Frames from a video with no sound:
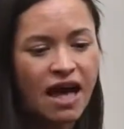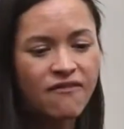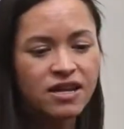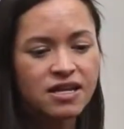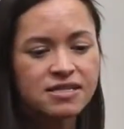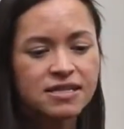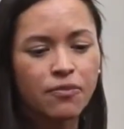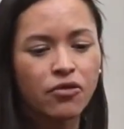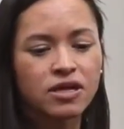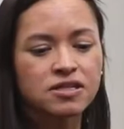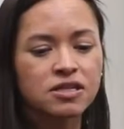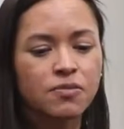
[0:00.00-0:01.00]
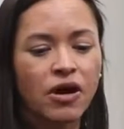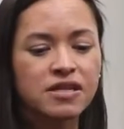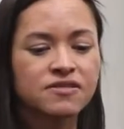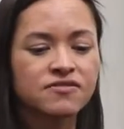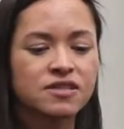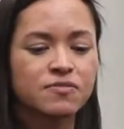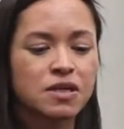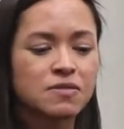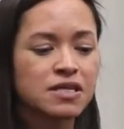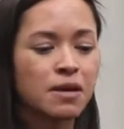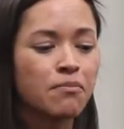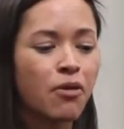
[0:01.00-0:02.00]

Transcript: evidence that parental depressive symptoms in